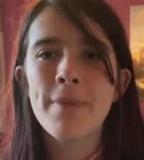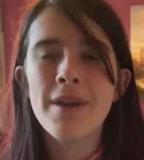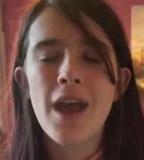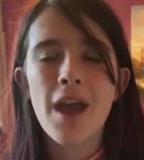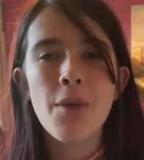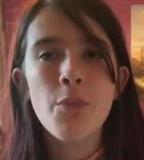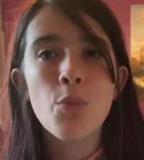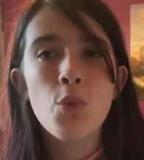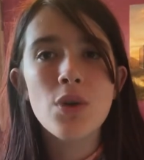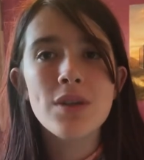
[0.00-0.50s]
but
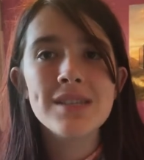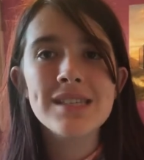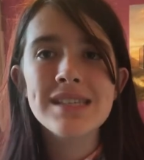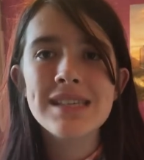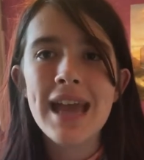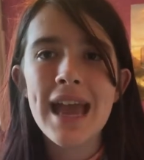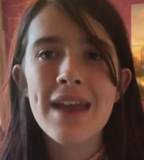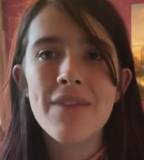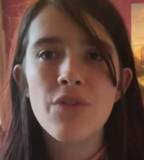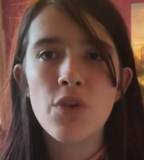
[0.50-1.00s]
I was
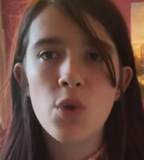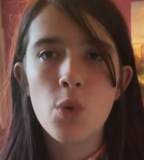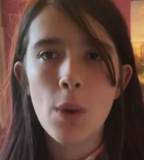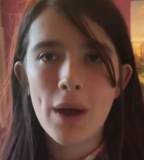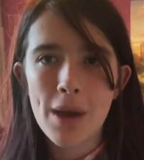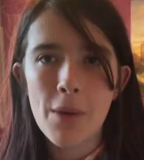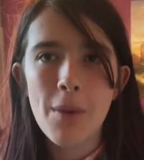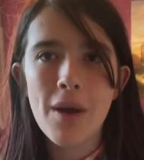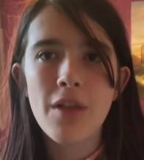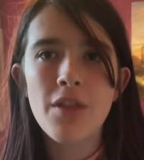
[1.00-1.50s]
scared for
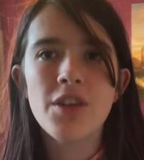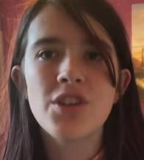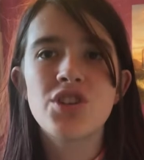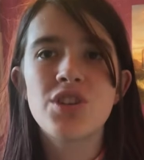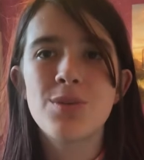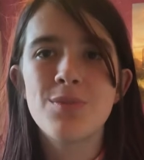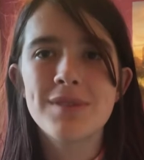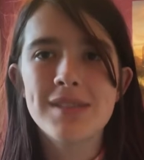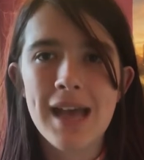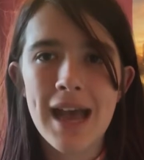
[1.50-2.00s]
quite a while that
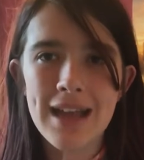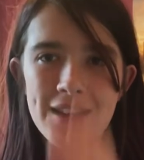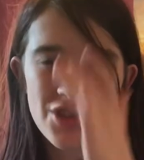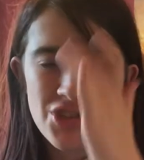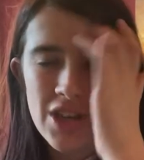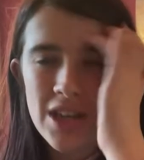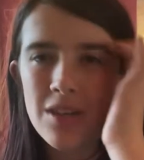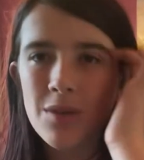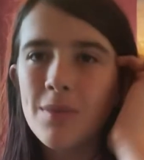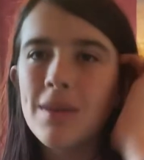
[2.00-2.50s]
she was
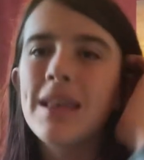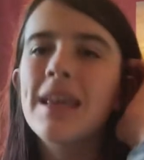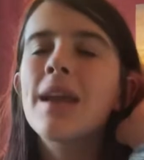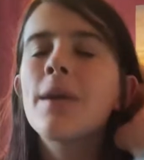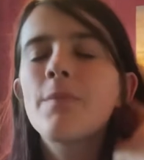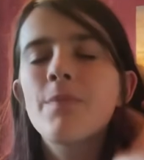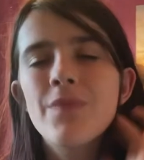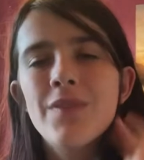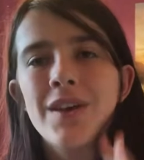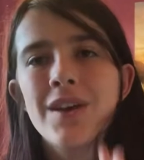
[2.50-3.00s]
genuinely
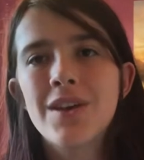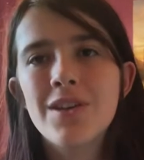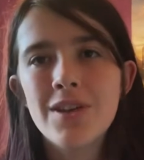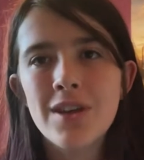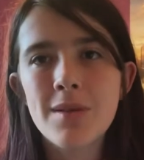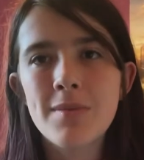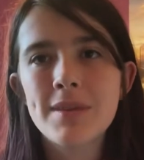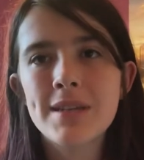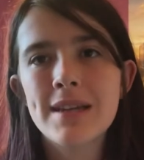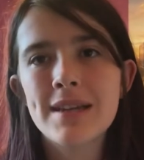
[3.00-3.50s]

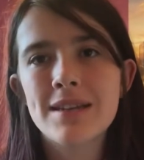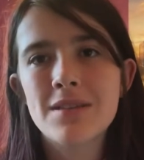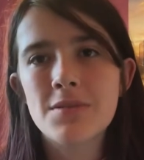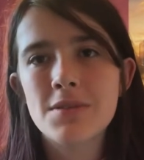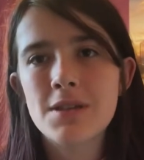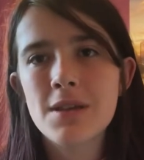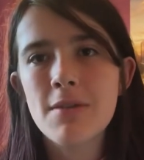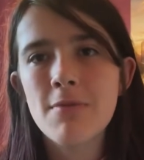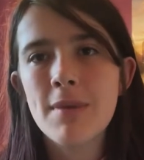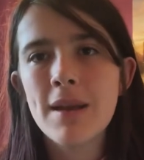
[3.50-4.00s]
going to be turned into
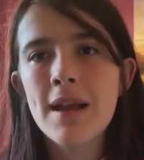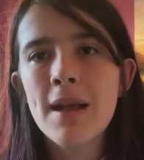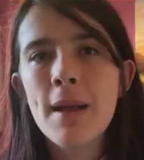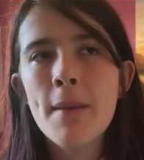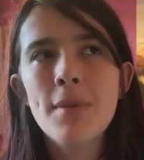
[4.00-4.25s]
a Cyberman,